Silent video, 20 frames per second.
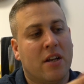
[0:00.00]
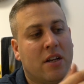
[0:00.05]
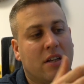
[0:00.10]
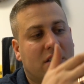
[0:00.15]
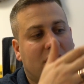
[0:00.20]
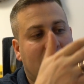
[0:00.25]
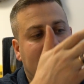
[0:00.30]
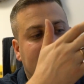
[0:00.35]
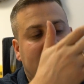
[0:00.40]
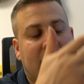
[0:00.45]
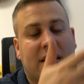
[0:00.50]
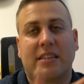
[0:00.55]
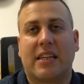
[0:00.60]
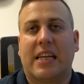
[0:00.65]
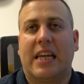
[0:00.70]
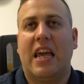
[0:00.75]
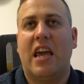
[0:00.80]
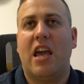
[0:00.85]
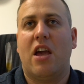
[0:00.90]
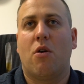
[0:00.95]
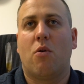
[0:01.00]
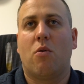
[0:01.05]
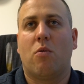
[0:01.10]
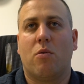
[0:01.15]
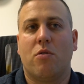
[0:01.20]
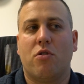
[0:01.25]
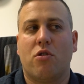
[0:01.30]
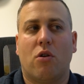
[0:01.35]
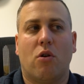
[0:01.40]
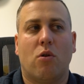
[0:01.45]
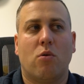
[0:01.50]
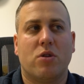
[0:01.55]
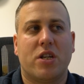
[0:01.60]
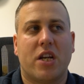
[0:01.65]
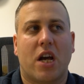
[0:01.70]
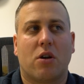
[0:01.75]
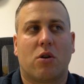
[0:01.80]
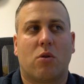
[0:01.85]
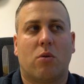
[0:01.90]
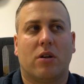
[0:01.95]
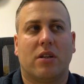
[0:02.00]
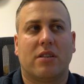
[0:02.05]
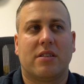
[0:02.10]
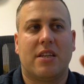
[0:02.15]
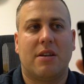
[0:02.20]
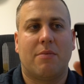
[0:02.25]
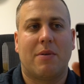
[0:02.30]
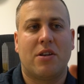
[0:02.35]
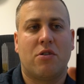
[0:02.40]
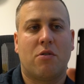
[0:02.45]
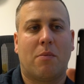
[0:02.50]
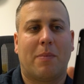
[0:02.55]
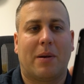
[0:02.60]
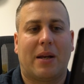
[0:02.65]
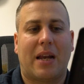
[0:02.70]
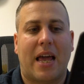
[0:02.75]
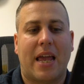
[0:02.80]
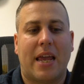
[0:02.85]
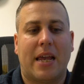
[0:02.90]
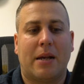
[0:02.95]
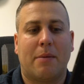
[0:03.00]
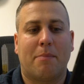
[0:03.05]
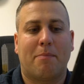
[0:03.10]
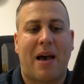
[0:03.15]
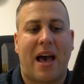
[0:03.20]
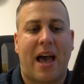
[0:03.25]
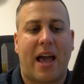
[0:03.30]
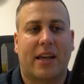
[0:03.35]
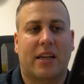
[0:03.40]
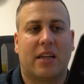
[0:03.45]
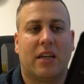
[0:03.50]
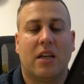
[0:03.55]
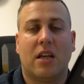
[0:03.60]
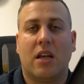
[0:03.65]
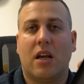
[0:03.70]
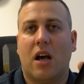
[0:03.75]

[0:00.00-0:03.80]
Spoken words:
so it doesn't kill your audio quality when you're playing back